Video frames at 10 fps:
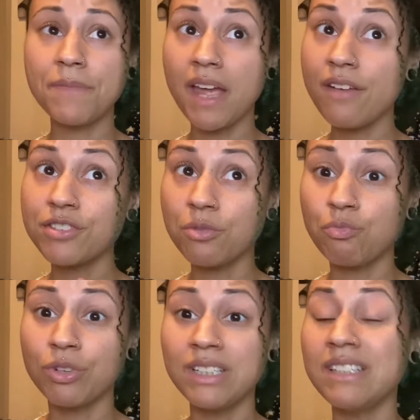they have some
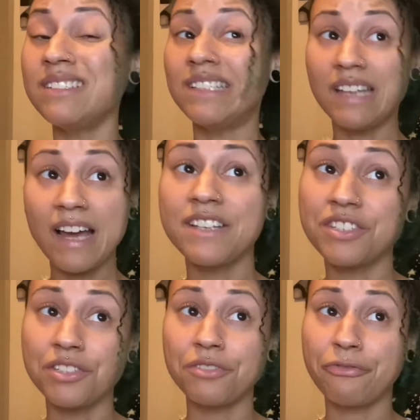really
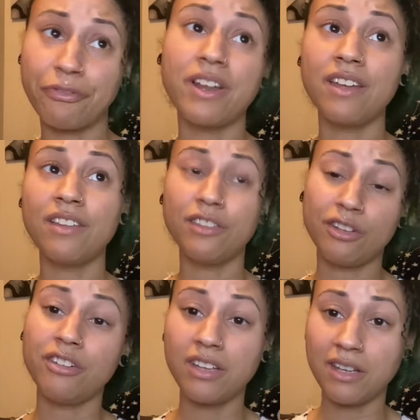nice freaking
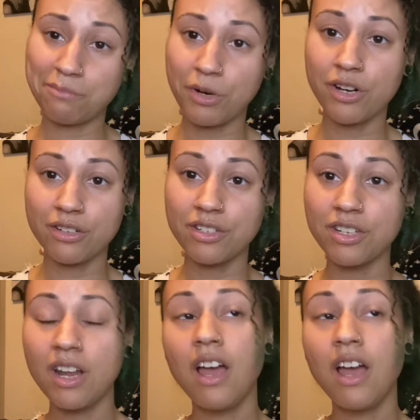looking merch.